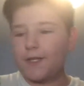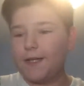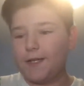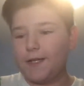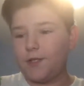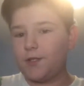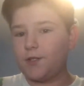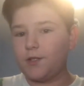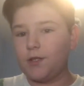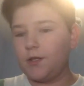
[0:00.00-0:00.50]

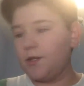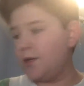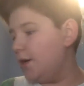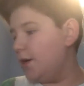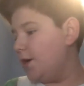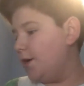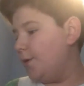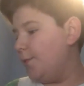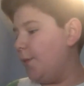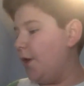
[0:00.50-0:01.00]
get
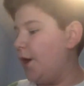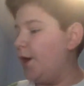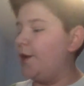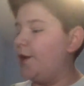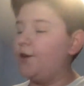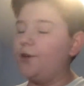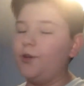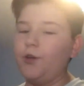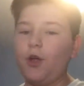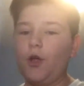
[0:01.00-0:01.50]
my
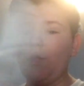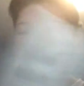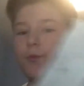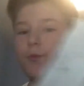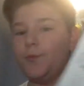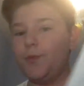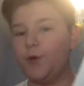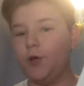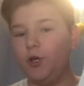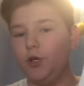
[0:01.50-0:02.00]

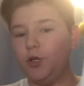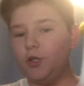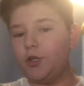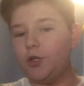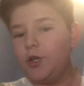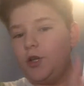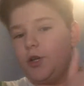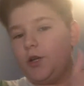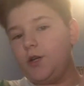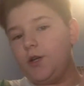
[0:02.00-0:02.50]
notebook
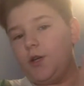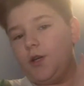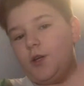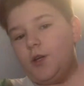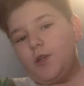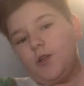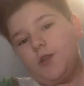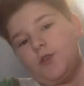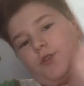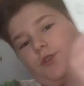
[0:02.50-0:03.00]

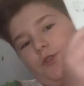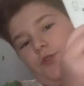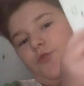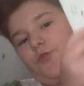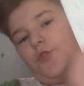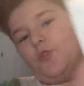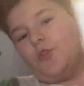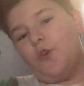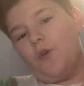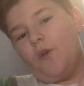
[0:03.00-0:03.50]
to
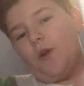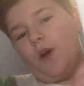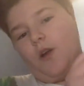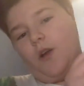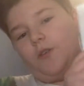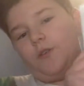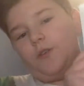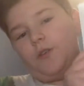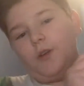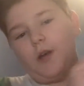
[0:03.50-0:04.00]
draw
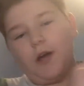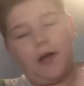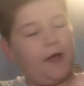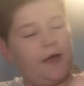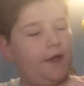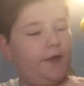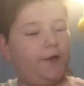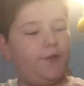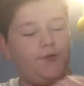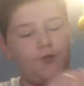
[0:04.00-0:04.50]
on.
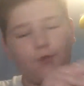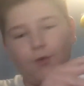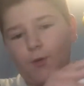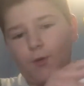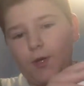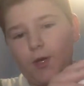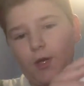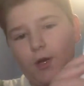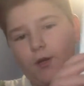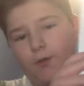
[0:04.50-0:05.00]
I drew
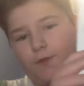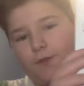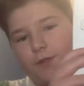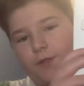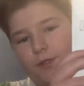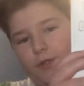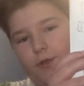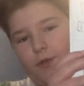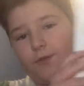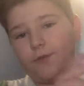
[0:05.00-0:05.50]
a lot of
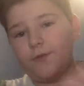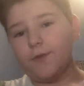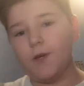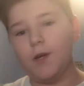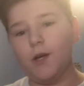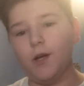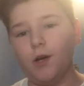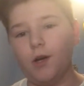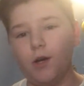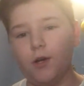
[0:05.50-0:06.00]
stuff
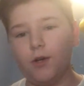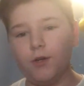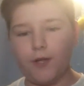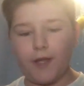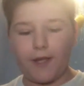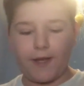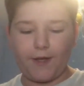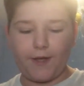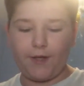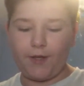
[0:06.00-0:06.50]
on
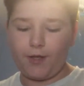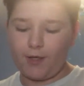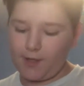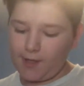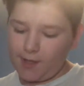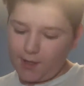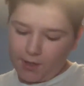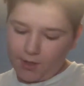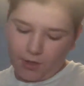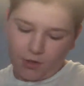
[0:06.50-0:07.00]
a
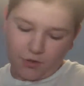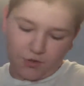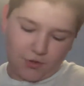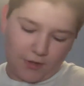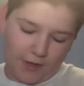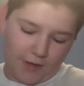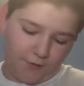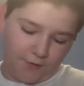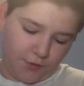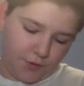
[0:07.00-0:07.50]

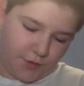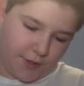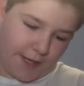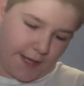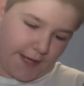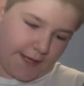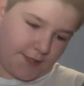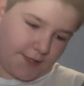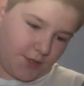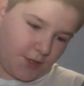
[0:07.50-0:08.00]
travel
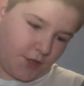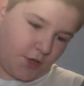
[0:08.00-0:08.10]
day to